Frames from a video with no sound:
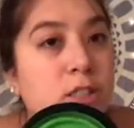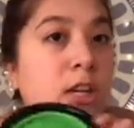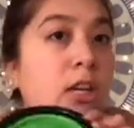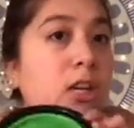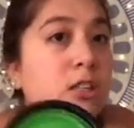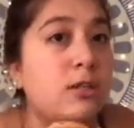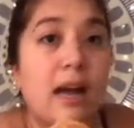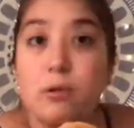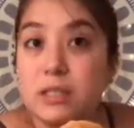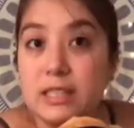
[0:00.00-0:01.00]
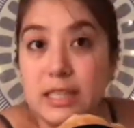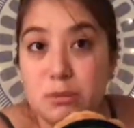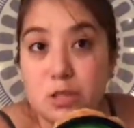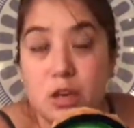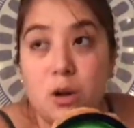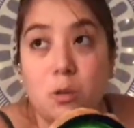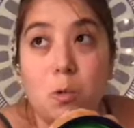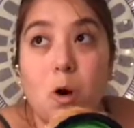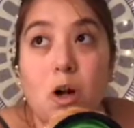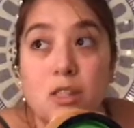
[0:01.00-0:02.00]
then I thought it would be a
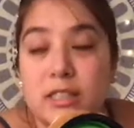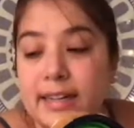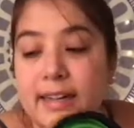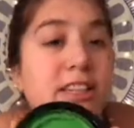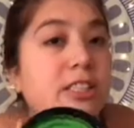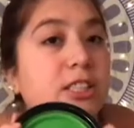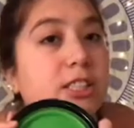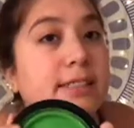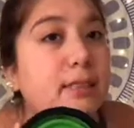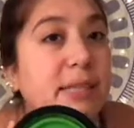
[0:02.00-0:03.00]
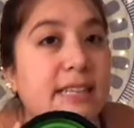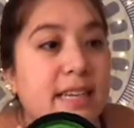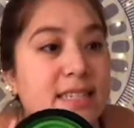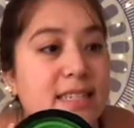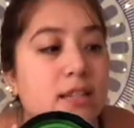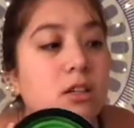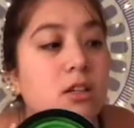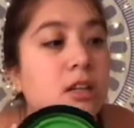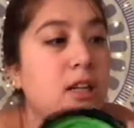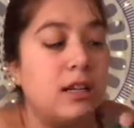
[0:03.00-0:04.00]
useful little travel kit. So he's got
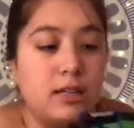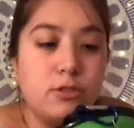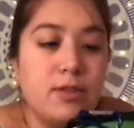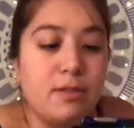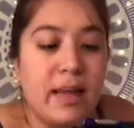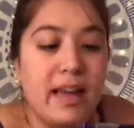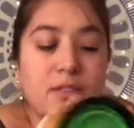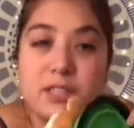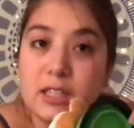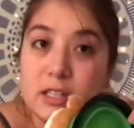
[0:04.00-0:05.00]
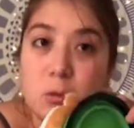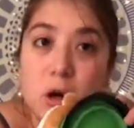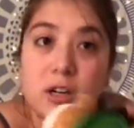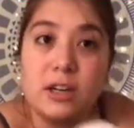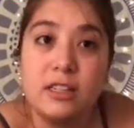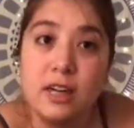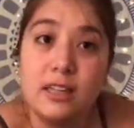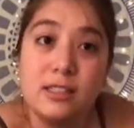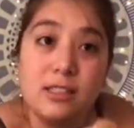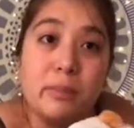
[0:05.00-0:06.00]
treats and extra poo bags on
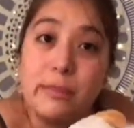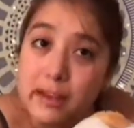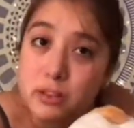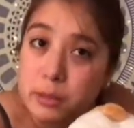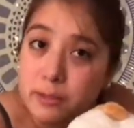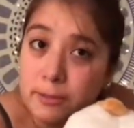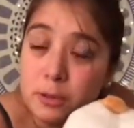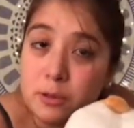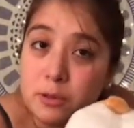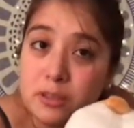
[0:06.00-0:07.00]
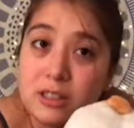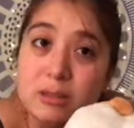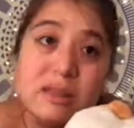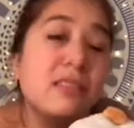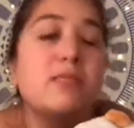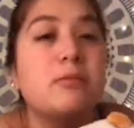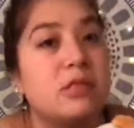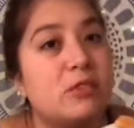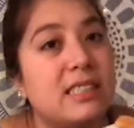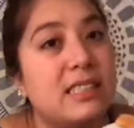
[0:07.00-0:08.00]
the go. And then,
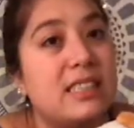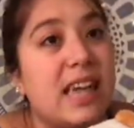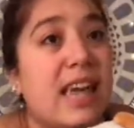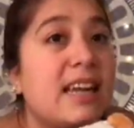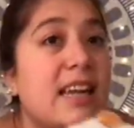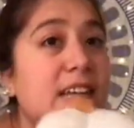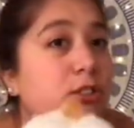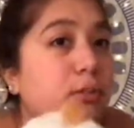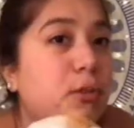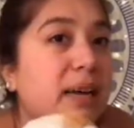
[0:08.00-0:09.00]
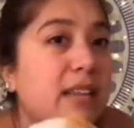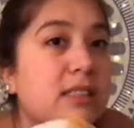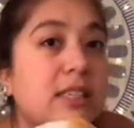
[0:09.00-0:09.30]
oh, Mr. Splooty boy.